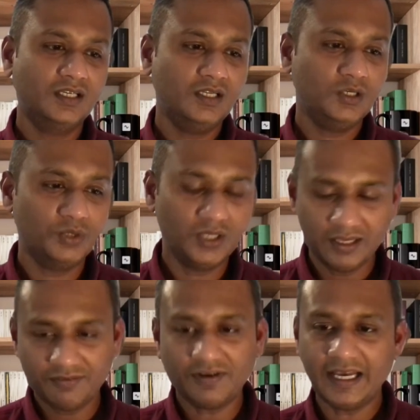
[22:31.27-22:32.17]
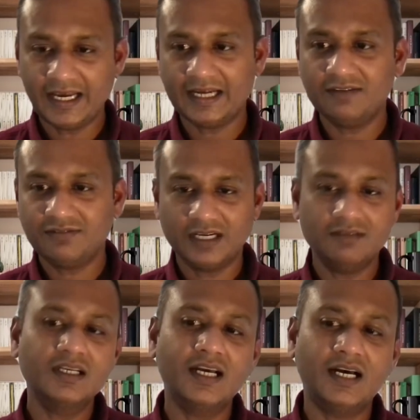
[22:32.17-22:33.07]
you would know, if I had
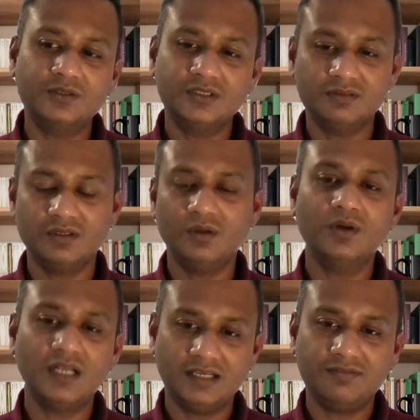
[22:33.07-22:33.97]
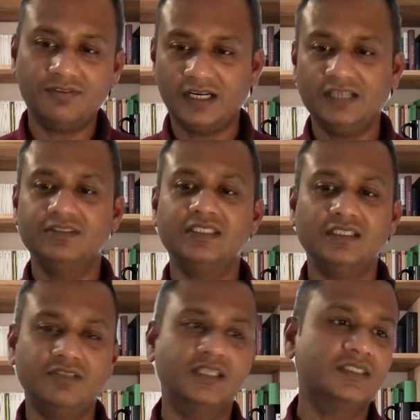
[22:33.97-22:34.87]
5 accounts, it would look like 5
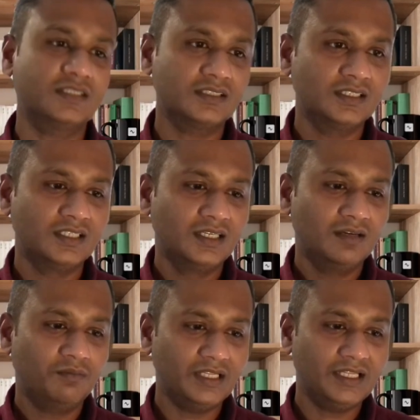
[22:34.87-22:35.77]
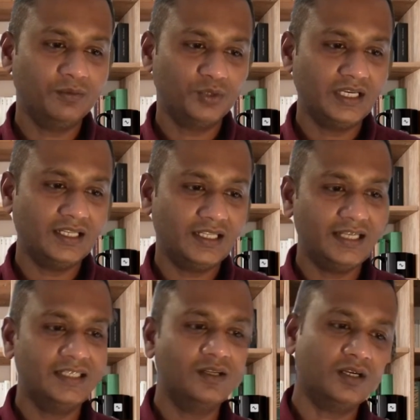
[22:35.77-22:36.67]
Sivas. But they
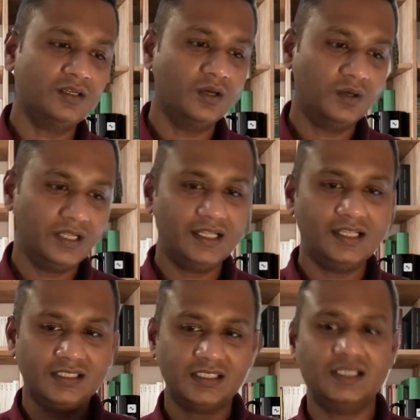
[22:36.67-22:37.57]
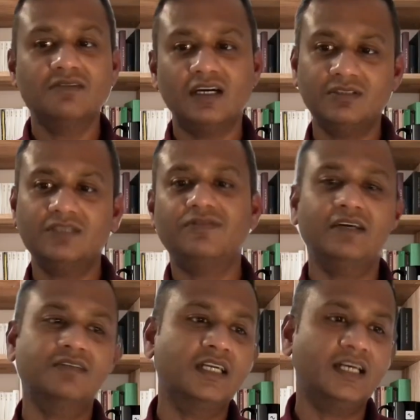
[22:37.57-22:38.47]
did not know that there's a Siva with
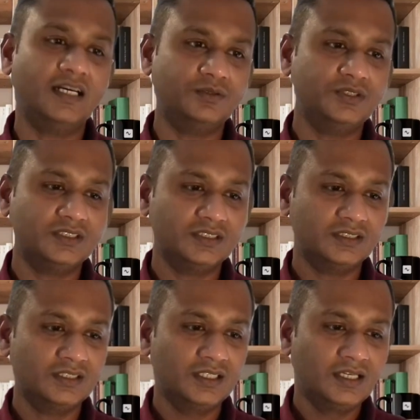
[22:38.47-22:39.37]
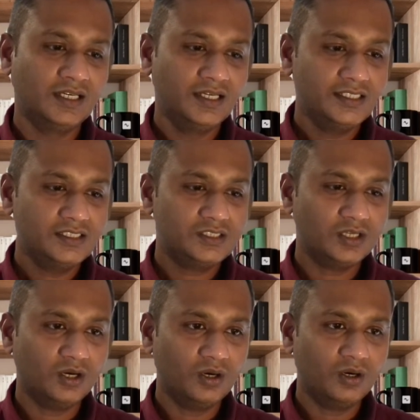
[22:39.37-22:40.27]
5 accounts.
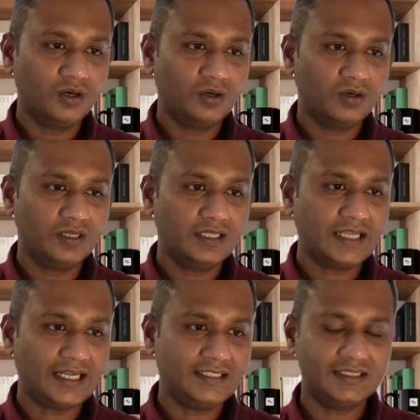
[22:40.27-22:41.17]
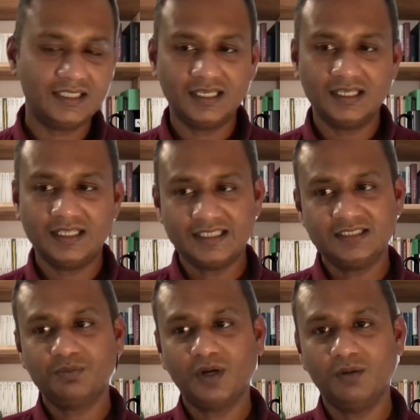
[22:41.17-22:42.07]
So that's
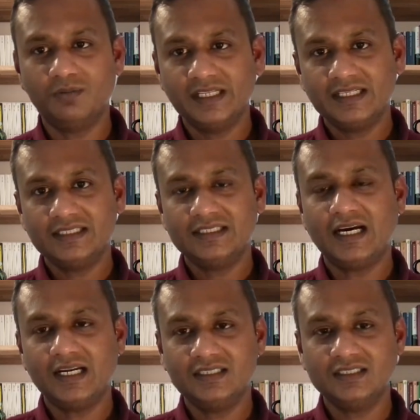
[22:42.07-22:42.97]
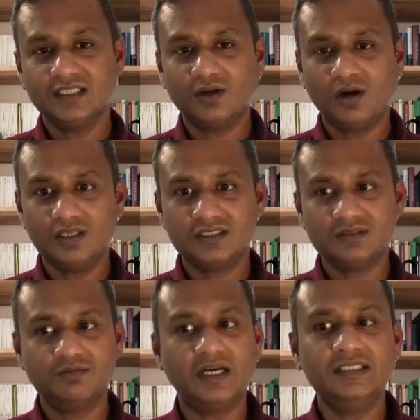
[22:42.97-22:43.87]
a problem. And then the data is across
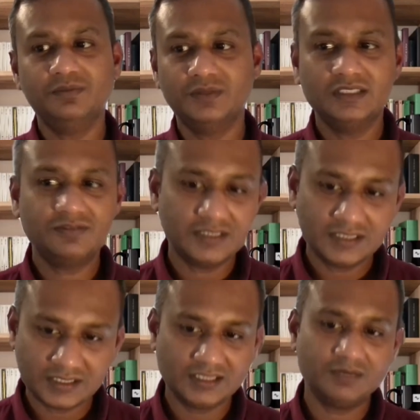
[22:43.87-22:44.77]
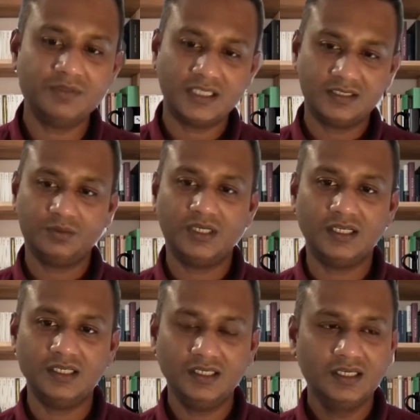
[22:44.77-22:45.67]
multiple different systems as
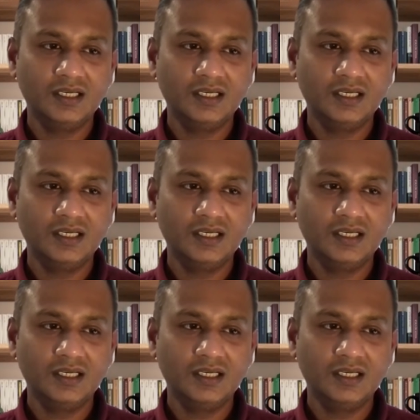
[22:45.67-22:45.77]
well,